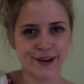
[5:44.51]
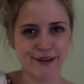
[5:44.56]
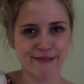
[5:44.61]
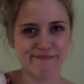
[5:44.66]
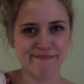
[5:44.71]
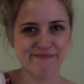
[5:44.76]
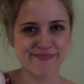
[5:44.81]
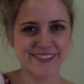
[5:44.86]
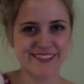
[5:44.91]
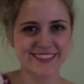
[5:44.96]

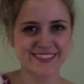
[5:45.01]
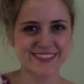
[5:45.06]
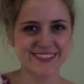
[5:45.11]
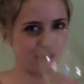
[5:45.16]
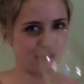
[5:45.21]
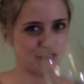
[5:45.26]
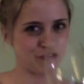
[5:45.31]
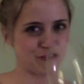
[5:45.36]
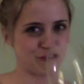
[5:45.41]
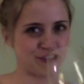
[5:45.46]
Um,
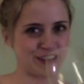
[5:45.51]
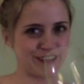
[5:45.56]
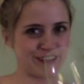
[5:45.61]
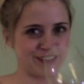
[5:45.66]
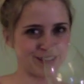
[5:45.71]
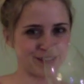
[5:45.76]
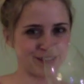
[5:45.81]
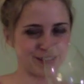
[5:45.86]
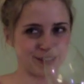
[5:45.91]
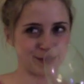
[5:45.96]
Richard
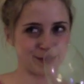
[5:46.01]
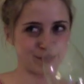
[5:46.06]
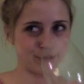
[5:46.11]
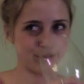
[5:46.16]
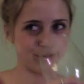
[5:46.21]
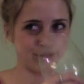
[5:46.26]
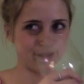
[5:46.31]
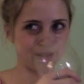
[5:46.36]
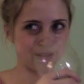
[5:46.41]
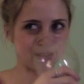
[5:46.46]
Gere is a
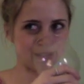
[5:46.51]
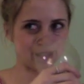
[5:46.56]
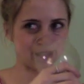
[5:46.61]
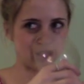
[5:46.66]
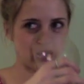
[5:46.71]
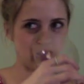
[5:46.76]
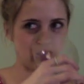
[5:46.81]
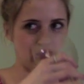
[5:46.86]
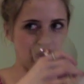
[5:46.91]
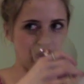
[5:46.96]
Buddhist.